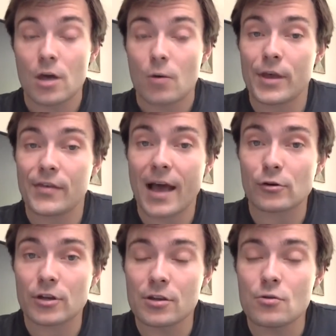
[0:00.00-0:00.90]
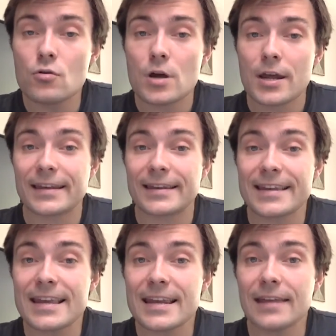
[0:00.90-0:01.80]
without you
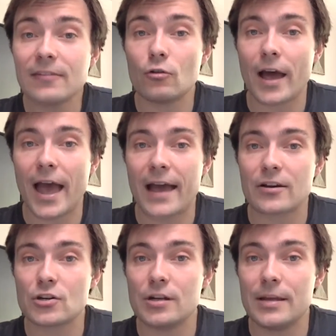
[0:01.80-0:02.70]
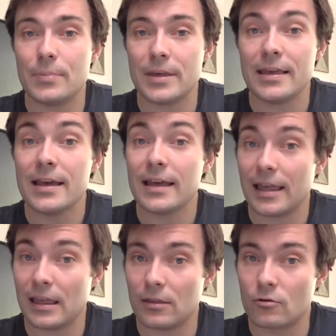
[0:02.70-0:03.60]
needing to actually be
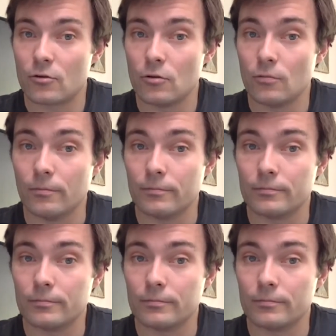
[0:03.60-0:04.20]
in the room.